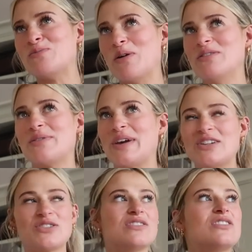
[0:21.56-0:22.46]

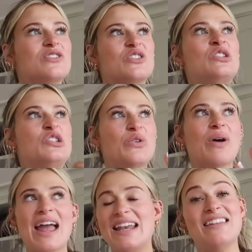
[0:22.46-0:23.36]
motivation to just do
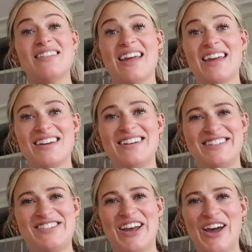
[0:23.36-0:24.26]
anything.
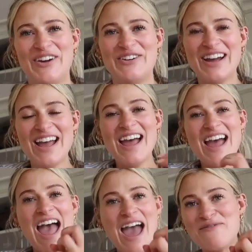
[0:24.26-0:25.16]
So
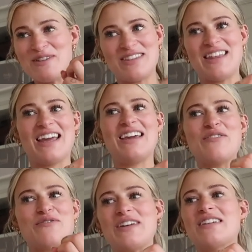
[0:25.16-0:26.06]

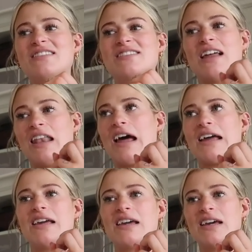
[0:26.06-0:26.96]
everything feels
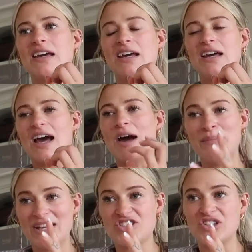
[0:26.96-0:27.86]
like a
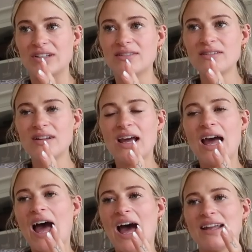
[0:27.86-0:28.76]
mission,
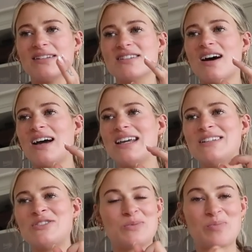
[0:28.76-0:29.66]
and
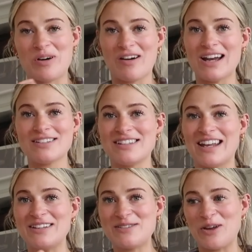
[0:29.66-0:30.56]
I just
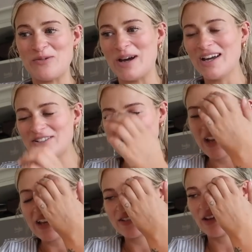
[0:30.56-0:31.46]
procrastinate so much.
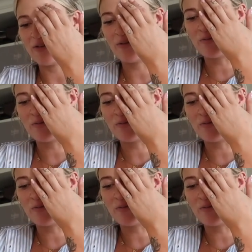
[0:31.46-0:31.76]
So